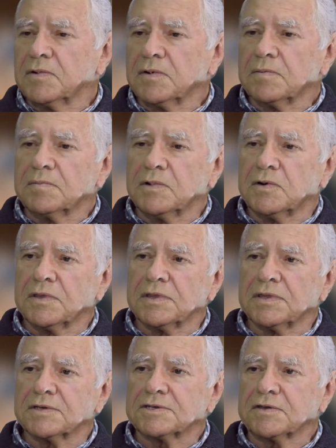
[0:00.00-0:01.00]
More
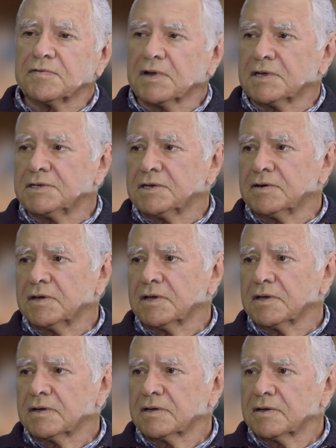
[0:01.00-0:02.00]
than the civil
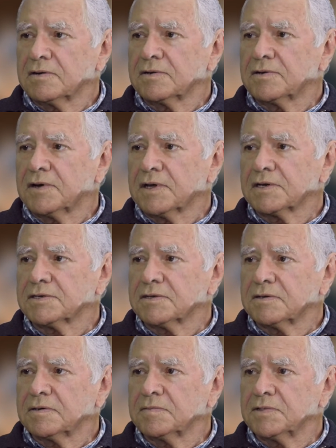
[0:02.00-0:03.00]
engineering contracts
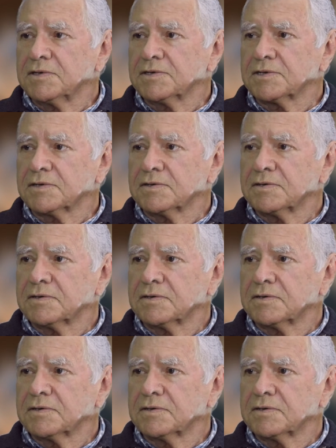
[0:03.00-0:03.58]
that I'm used to.